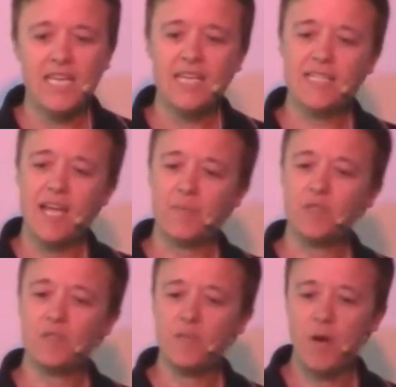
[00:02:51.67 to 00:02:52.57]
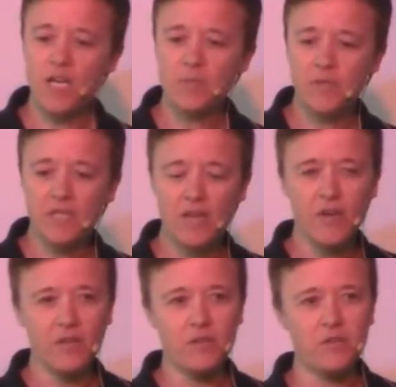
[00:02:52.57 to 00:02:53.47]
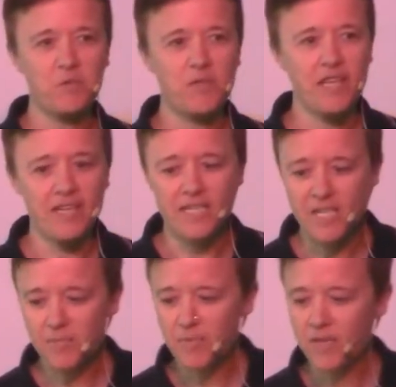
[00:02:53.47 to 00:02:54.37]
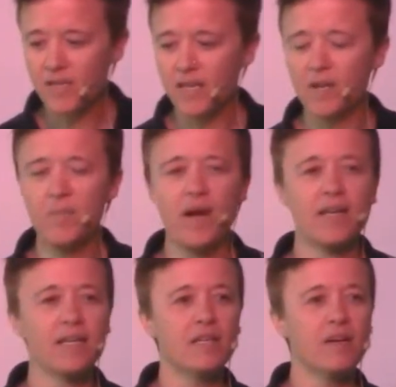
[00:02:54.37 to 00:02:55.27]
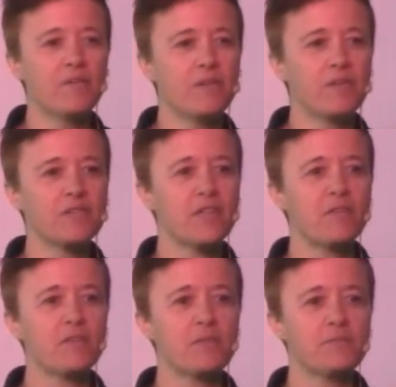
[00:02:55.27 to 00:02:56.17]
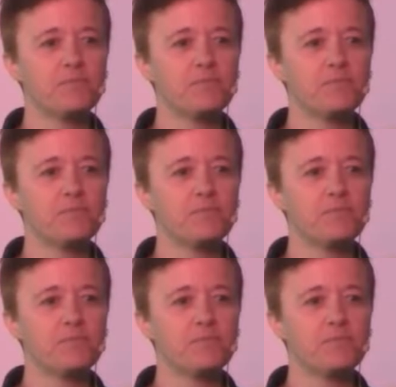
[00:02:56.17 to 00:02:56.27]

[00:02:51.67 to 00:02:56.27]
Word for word: It is absolutely impossible to love others without a deep and abiding love for yourself.